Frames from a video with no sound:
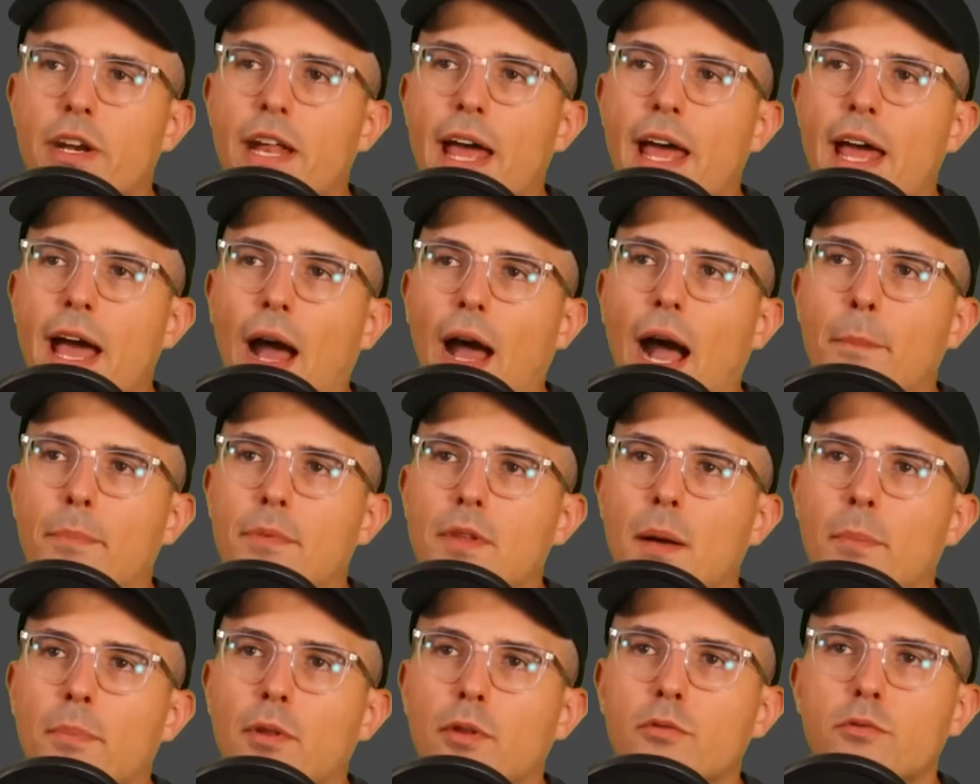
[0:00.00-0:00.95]
out, hopped
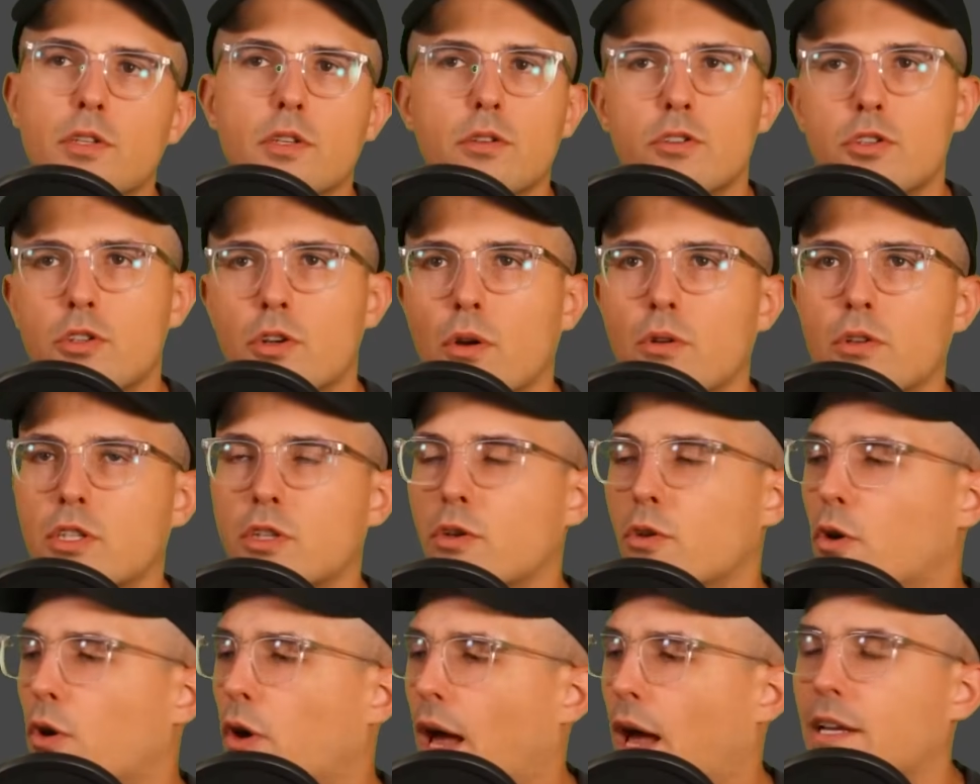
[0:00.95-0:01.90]
up little 2-stroke scooter,